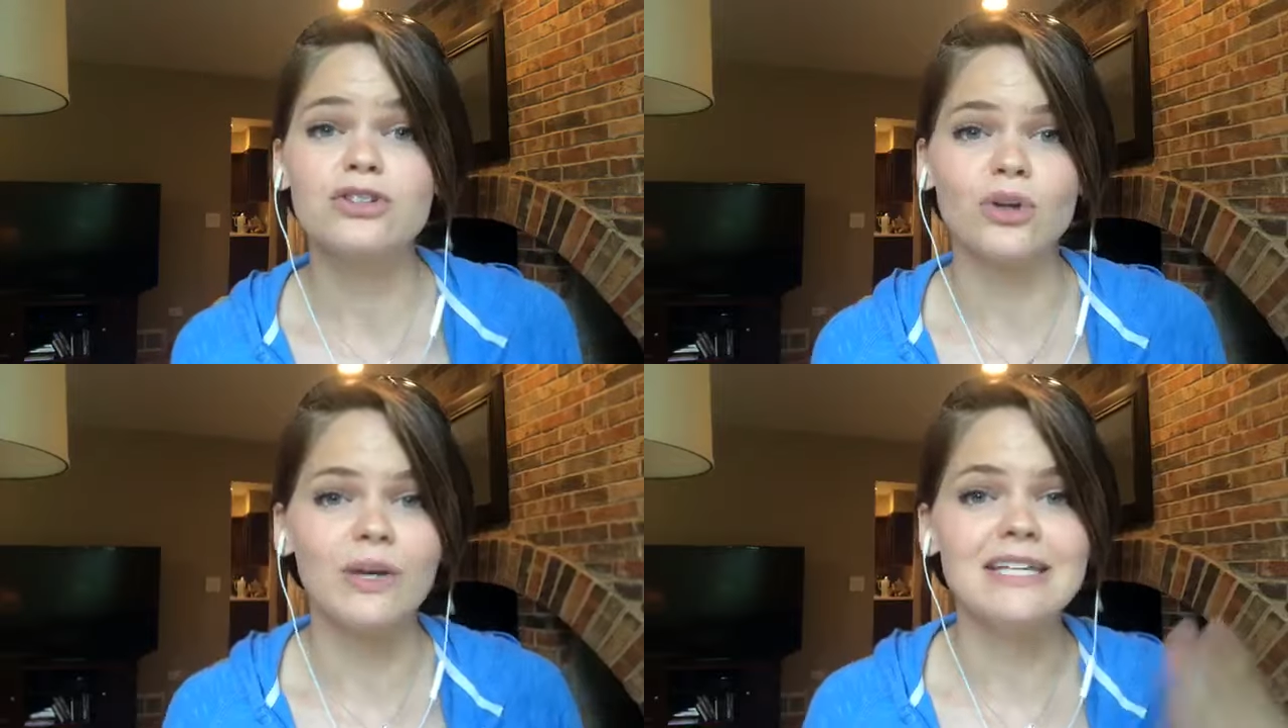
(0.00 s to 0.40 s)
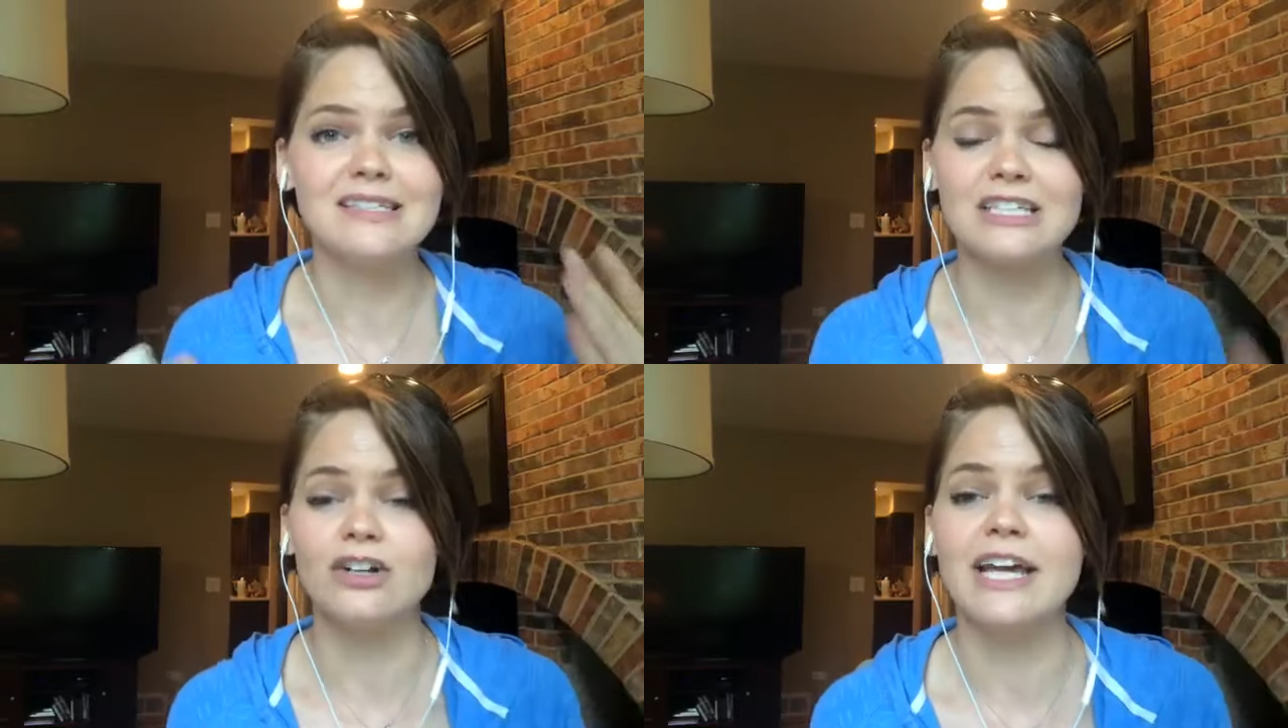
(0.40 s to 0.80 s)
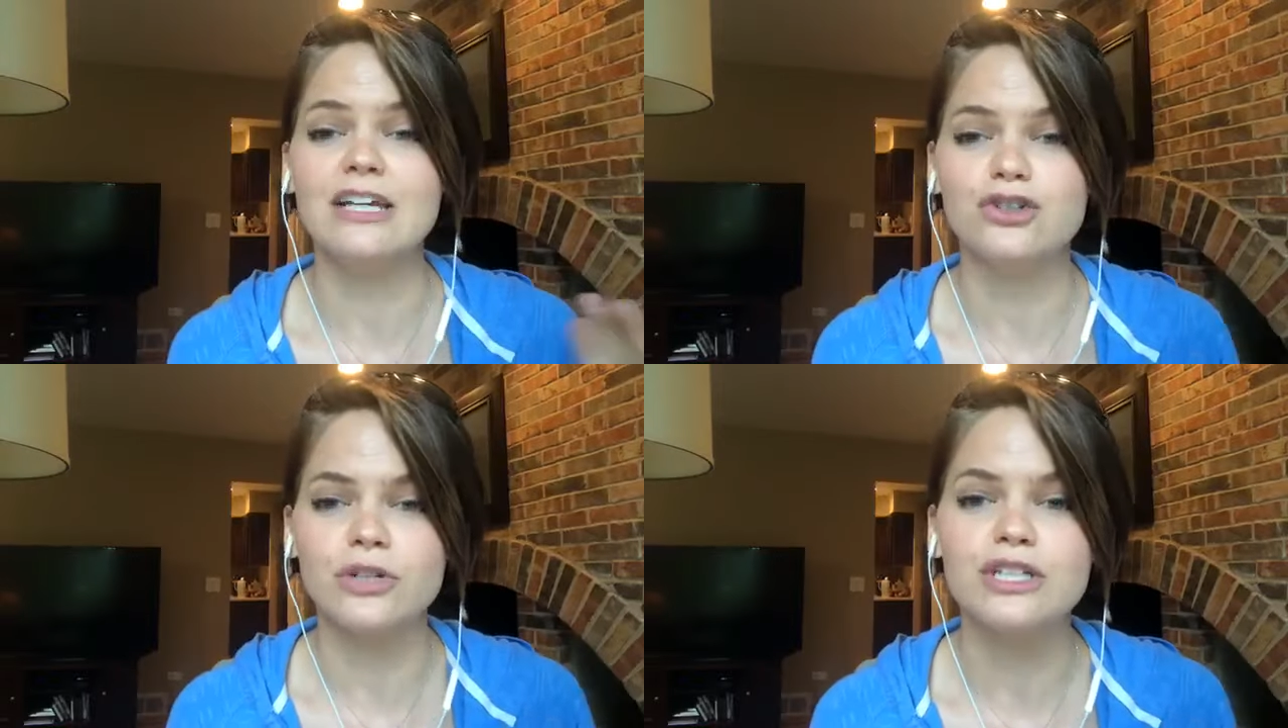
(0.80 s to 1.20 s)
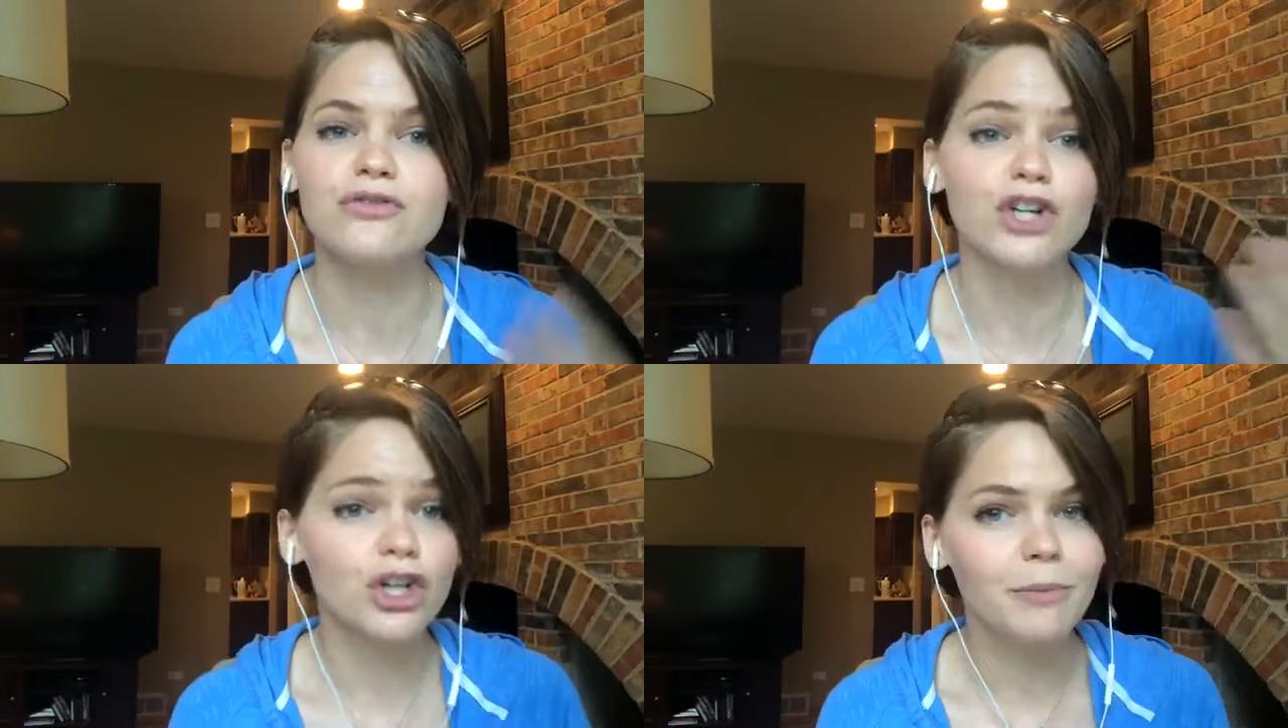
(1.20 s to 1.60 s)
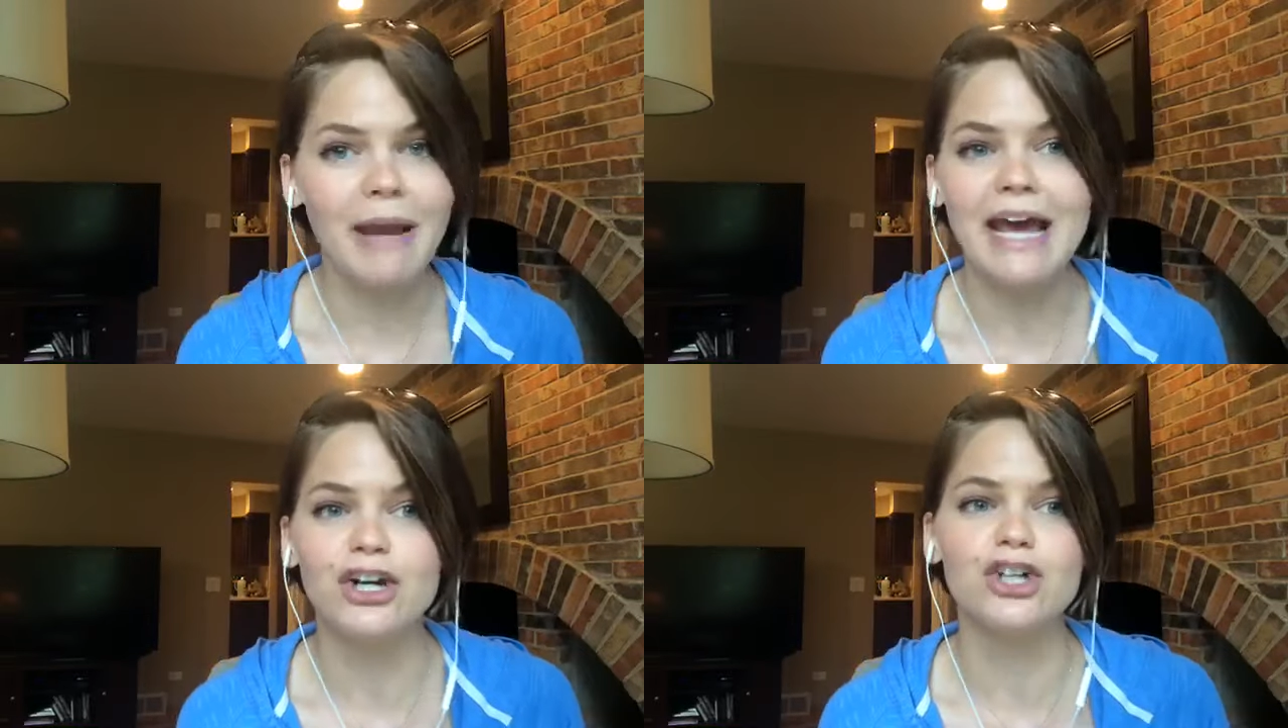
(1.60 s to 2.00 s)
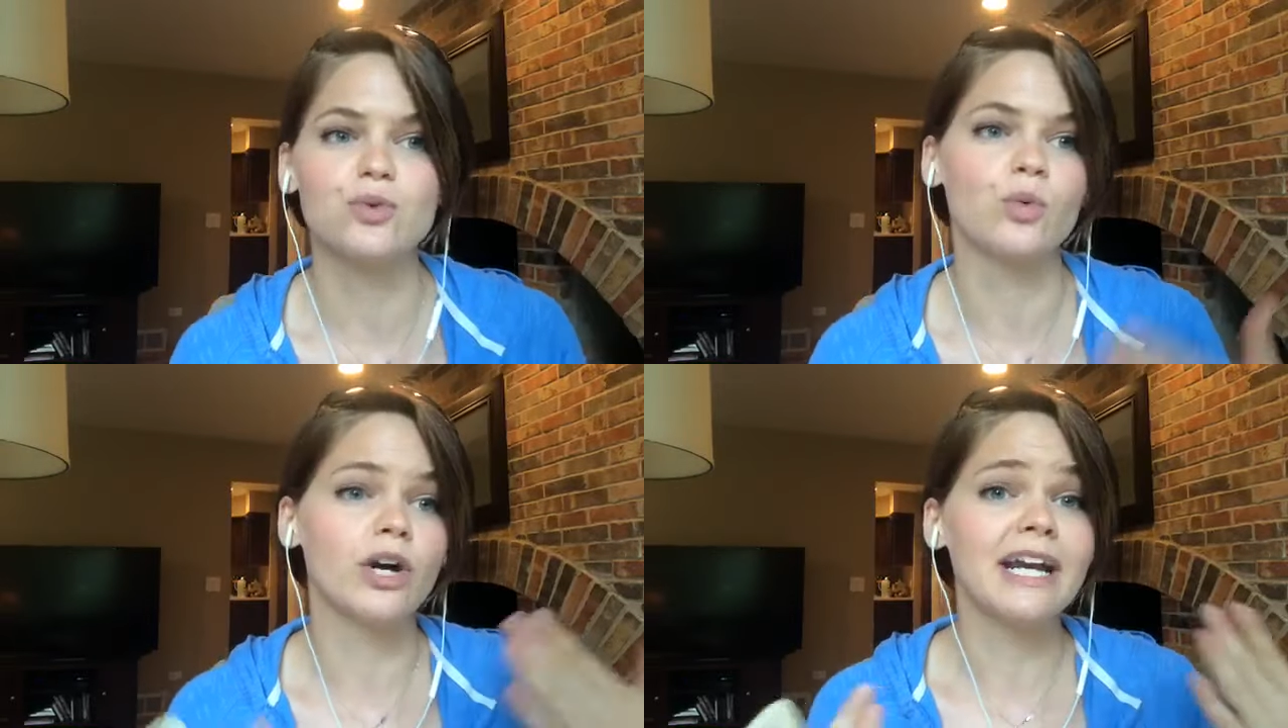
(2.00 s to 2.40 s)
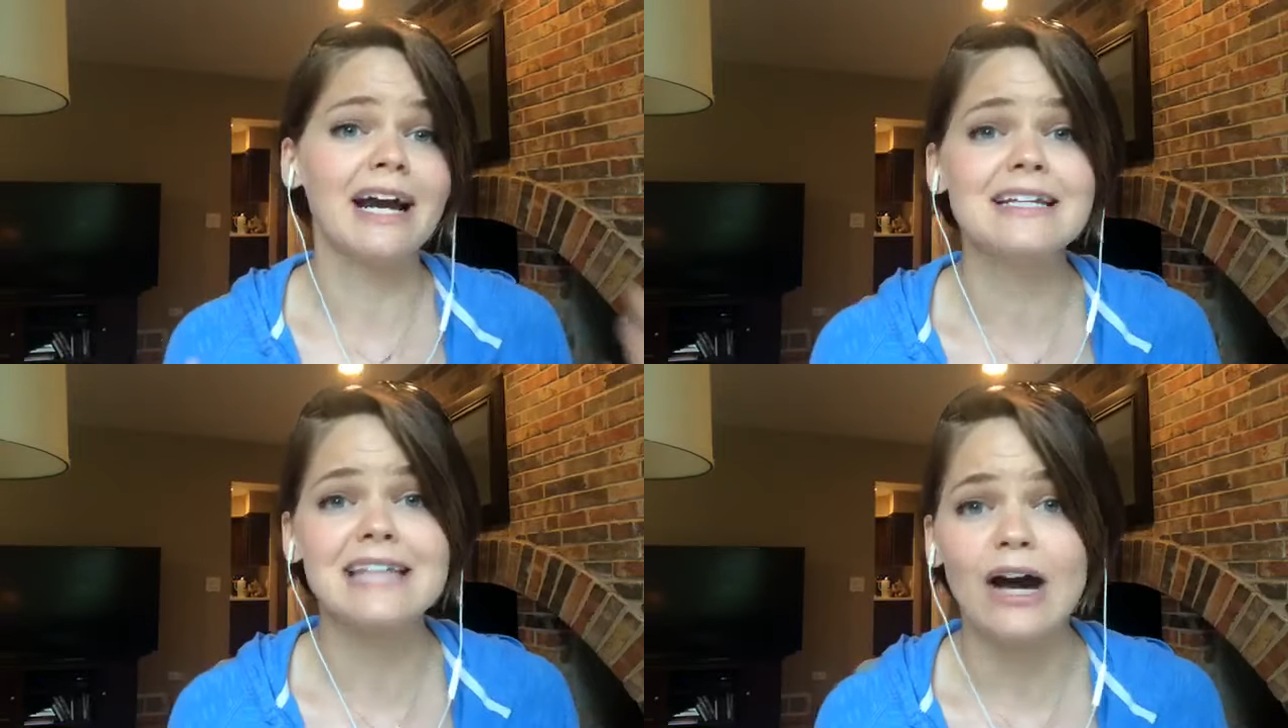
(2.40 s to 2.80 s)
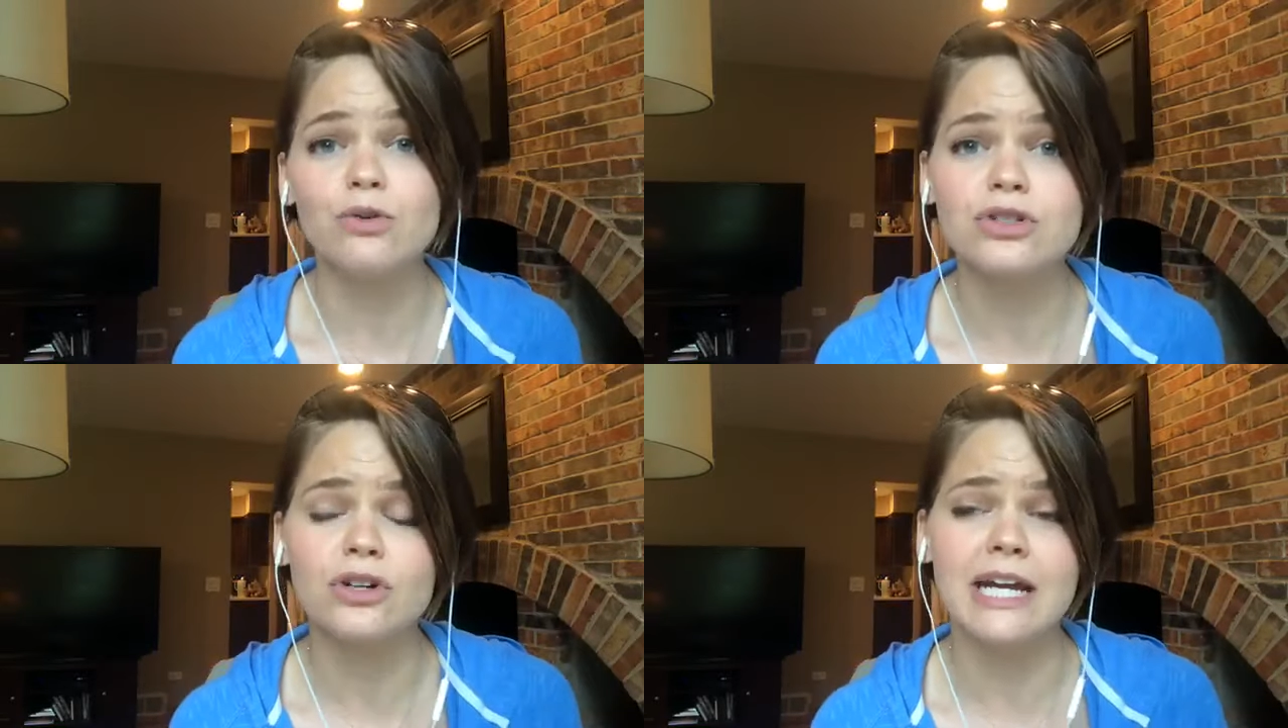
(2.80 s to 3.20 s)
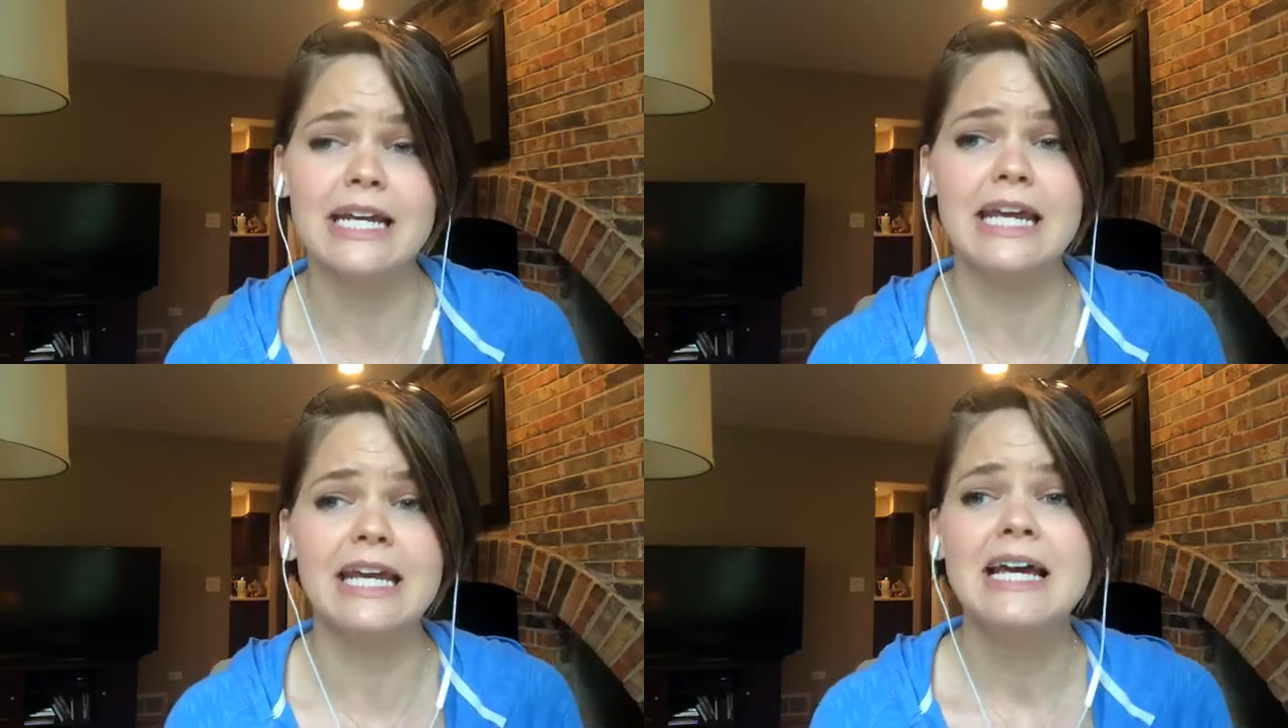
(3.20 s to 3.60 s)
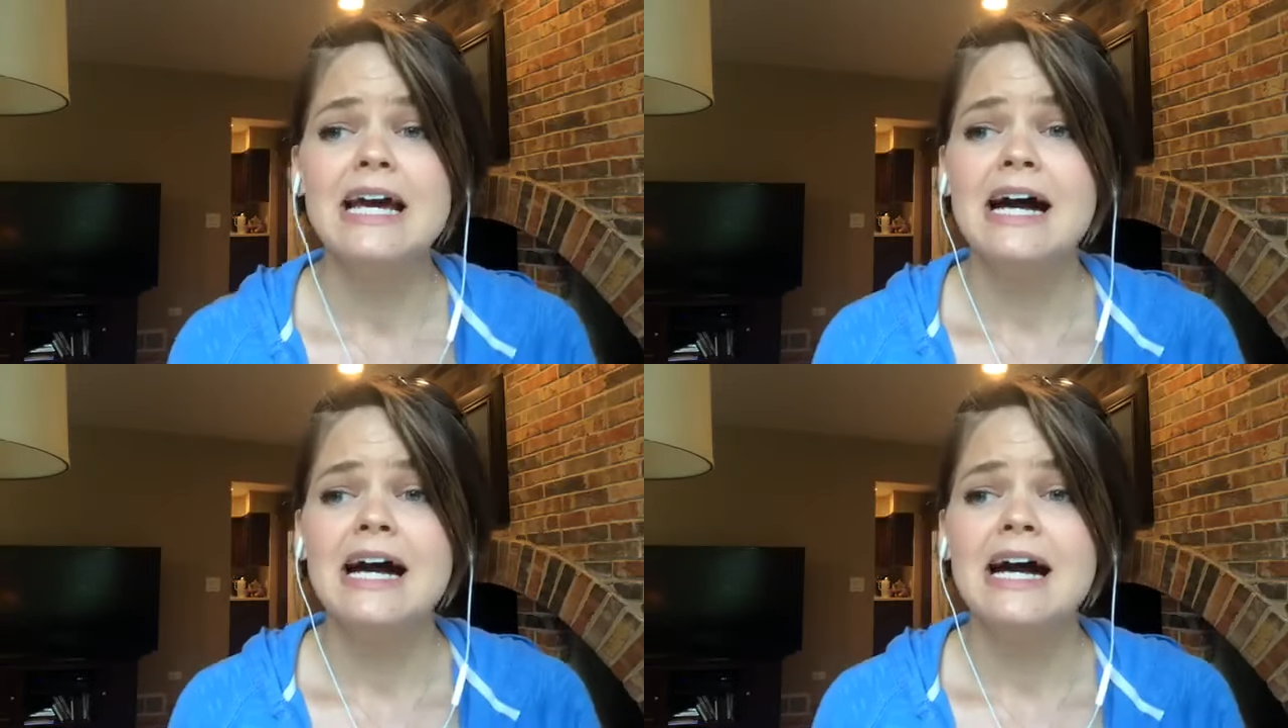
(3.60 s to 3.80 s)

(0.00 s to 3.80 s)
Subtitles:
so he's still getting treats for good manners. We're working on his house training,